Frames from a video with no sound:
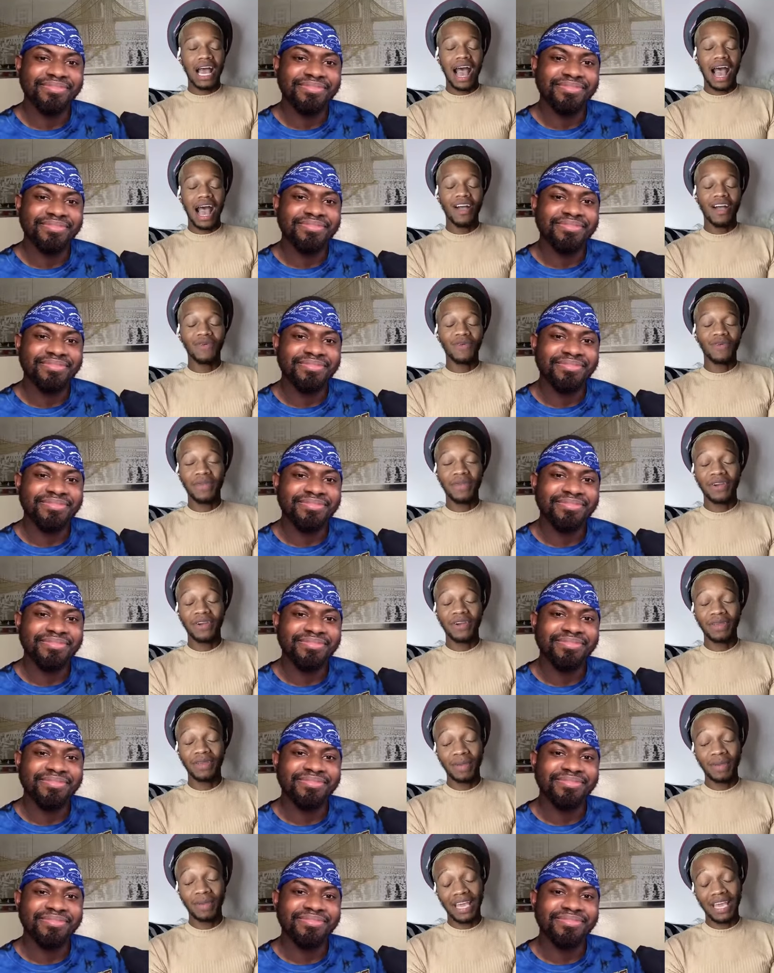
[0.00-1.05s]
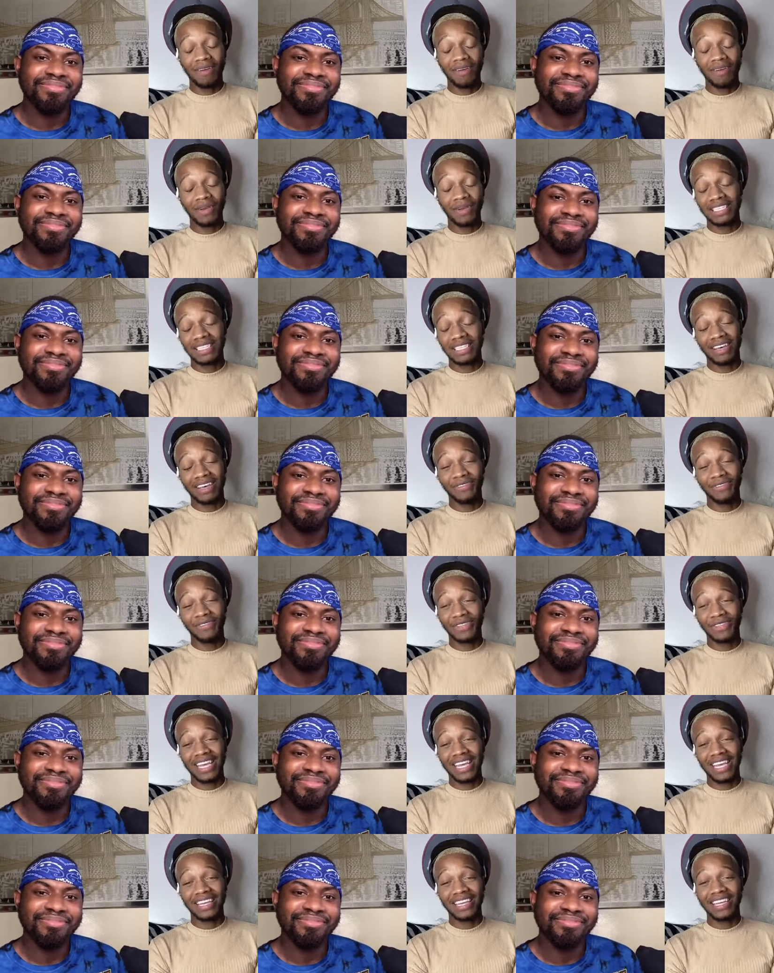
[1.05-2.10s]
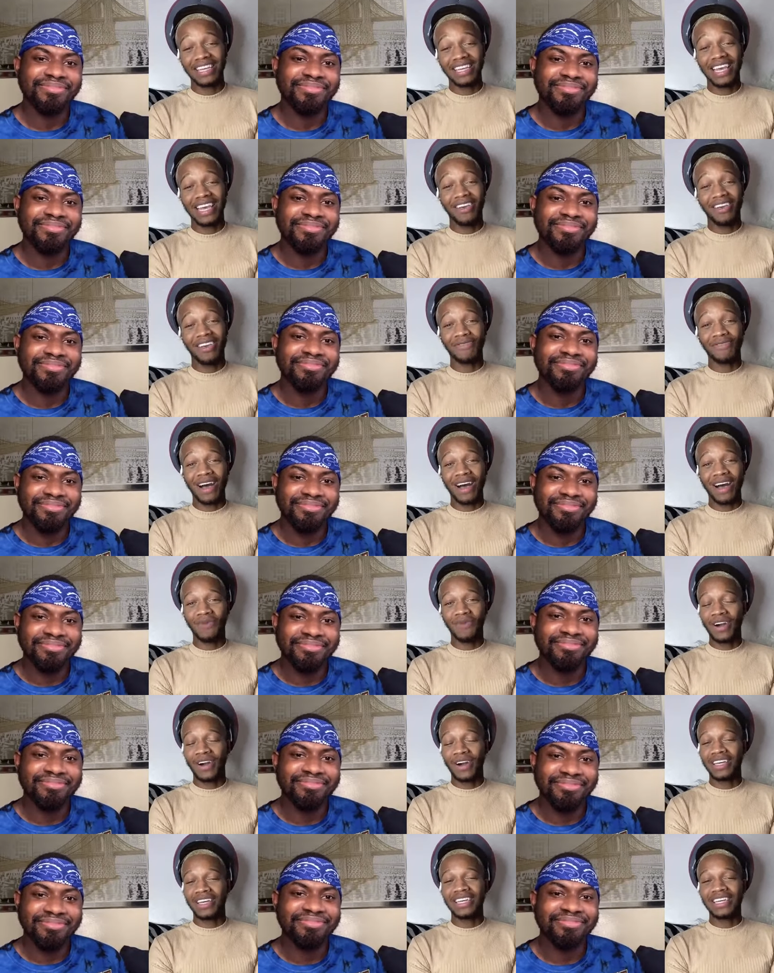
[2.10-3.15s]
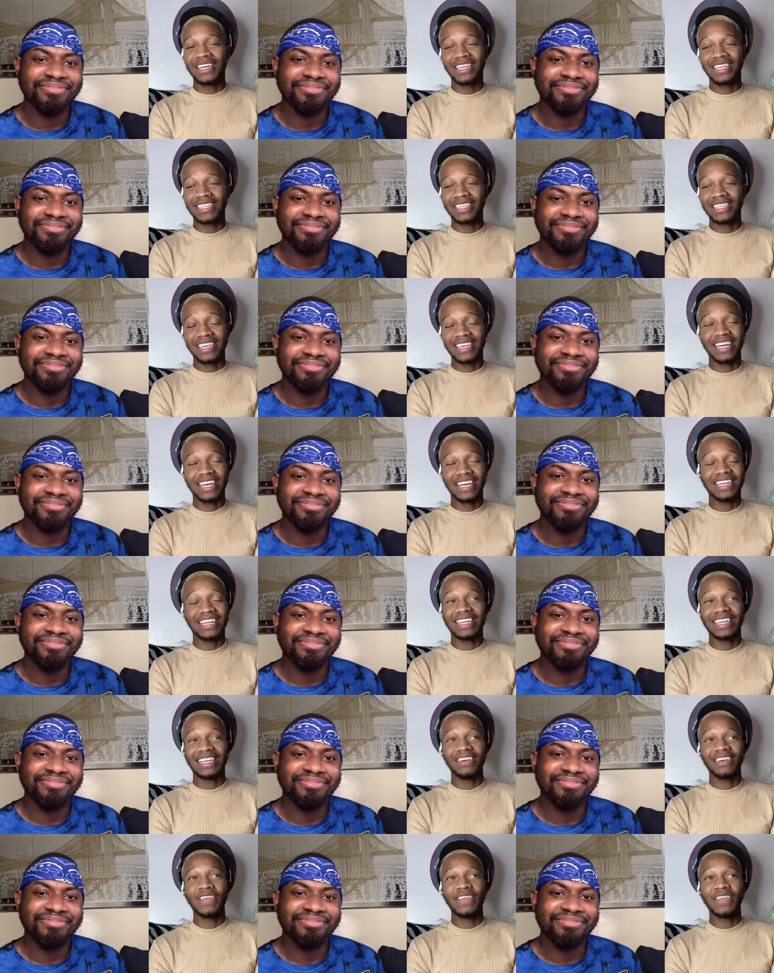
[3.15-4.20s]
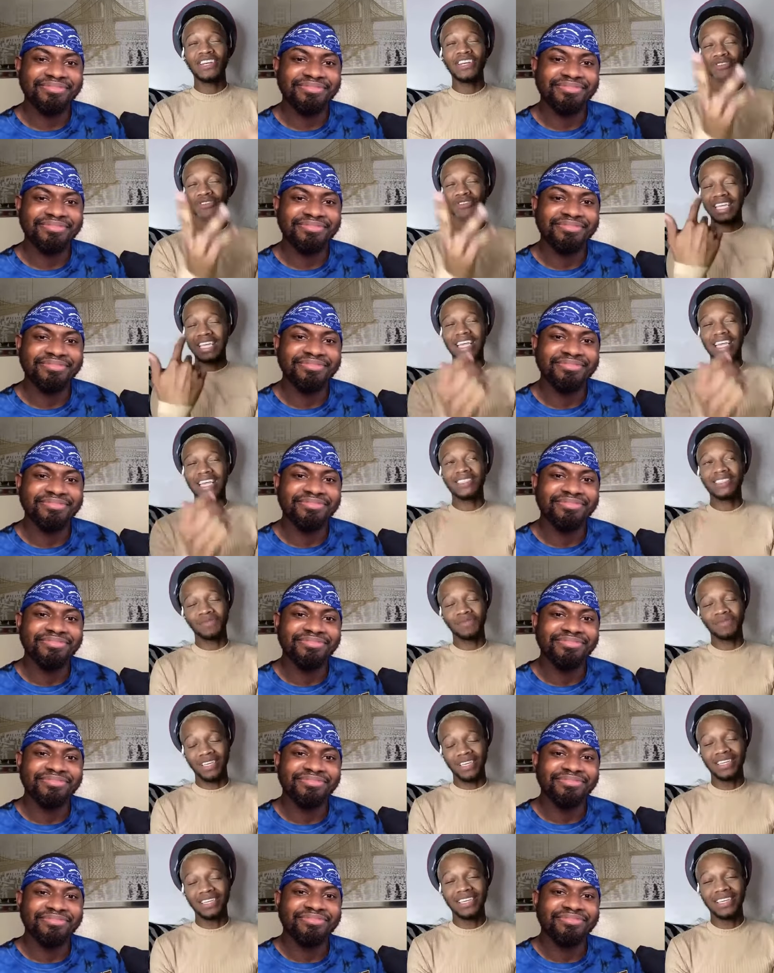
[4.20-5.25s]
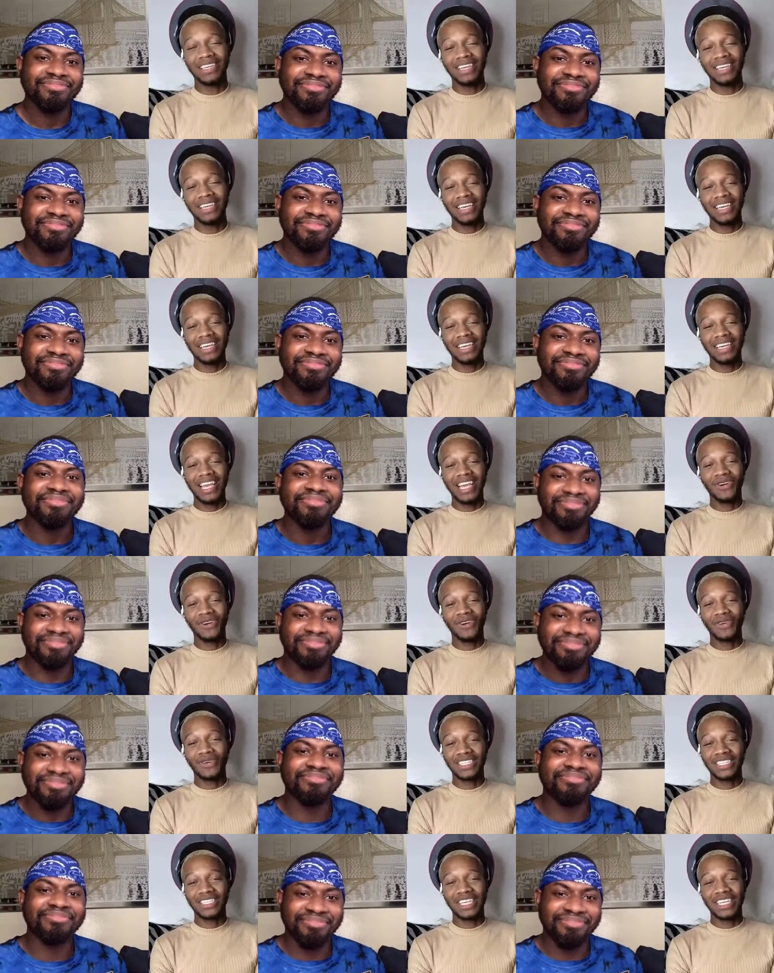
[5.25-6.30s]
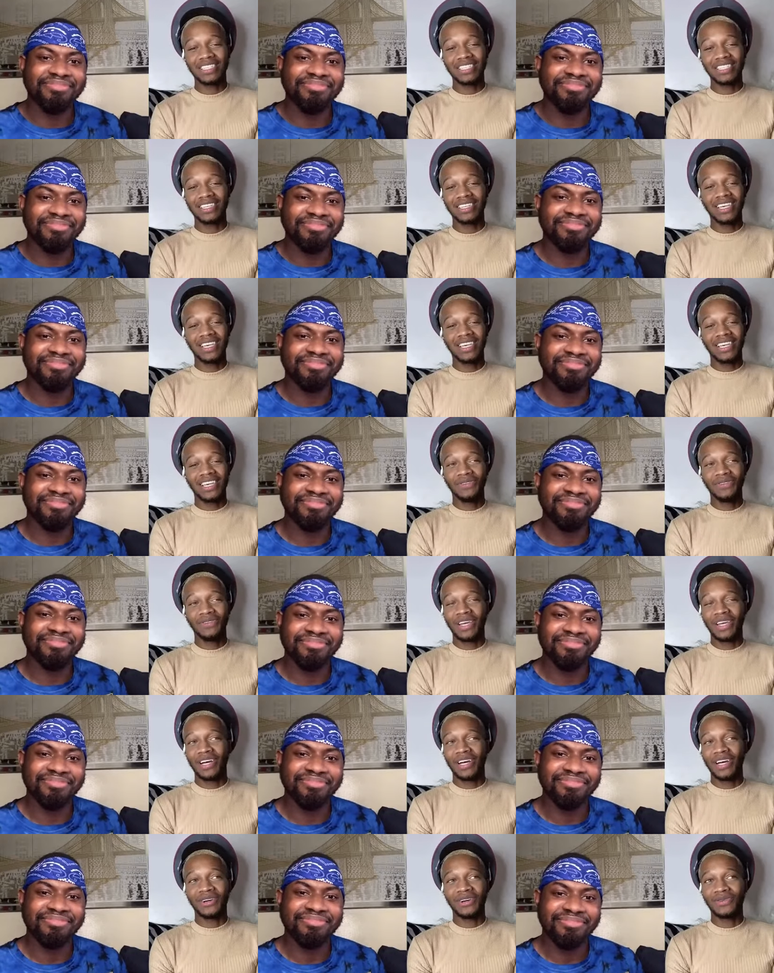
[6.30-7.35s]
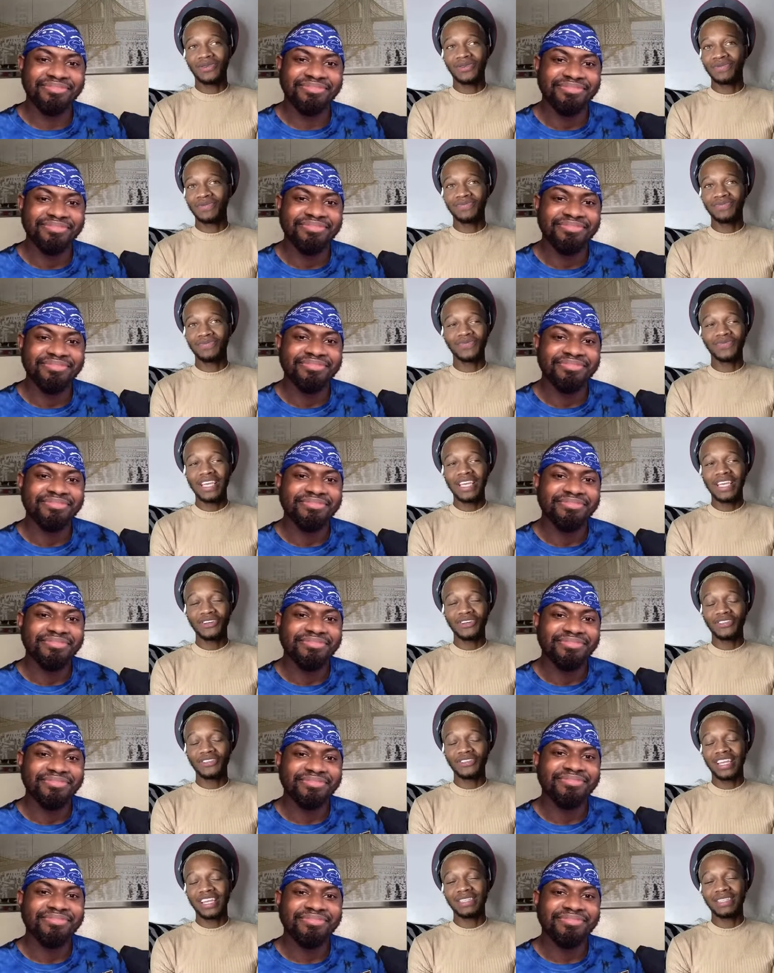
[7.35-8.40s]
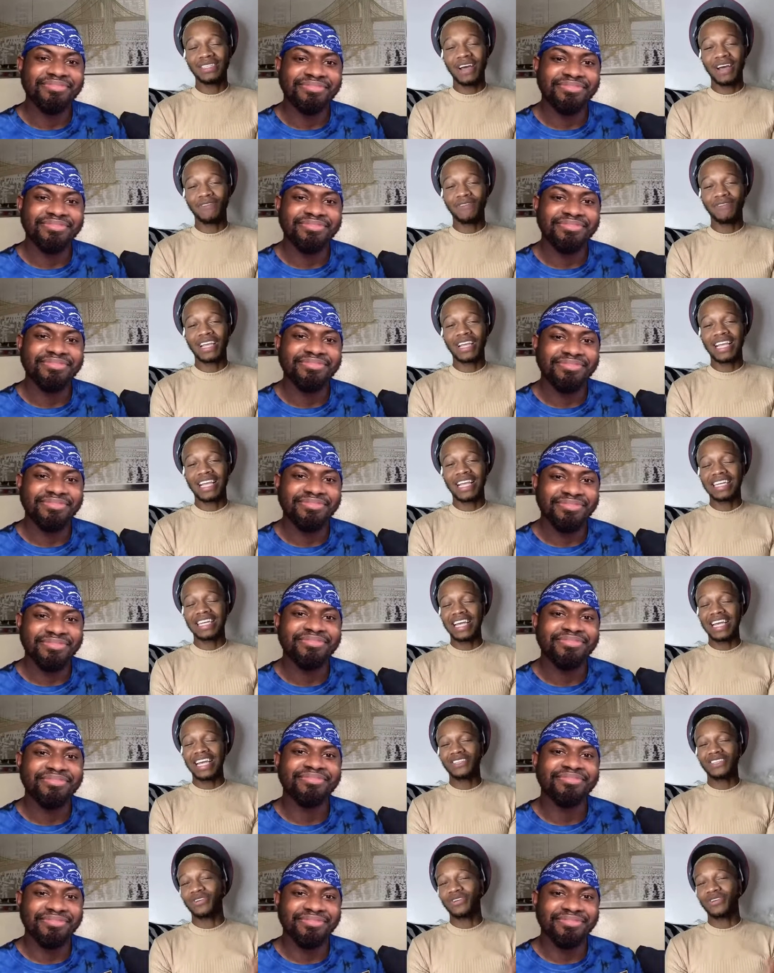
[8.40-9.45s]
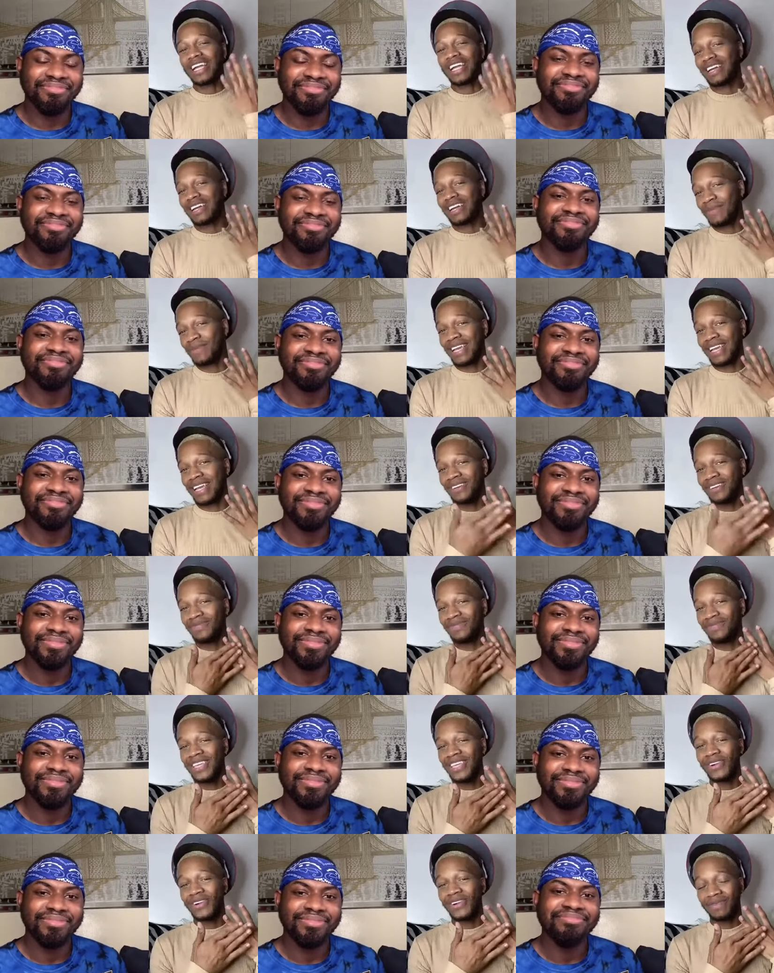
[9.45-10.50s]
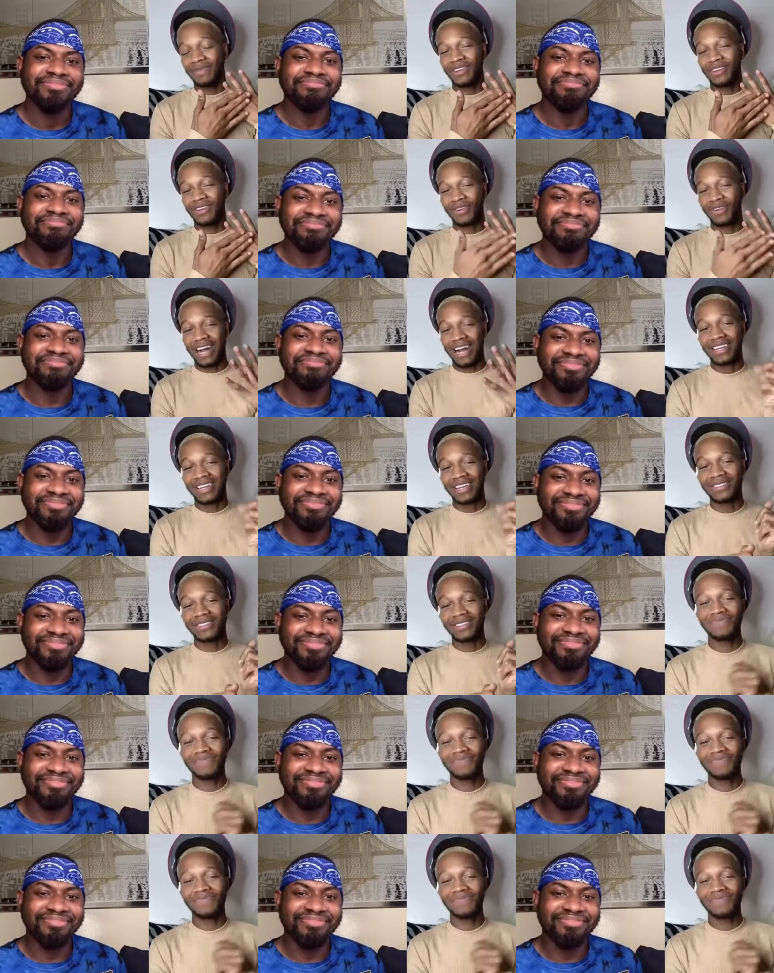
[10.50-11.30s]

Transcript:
Speaker 1: I would marry Bam because I feel like if I want an, ex, a, a gift, he understands me. He ain't going just, you know, he understands me. I feel like I can get a nice ring out of Bam. He gonna give me the rock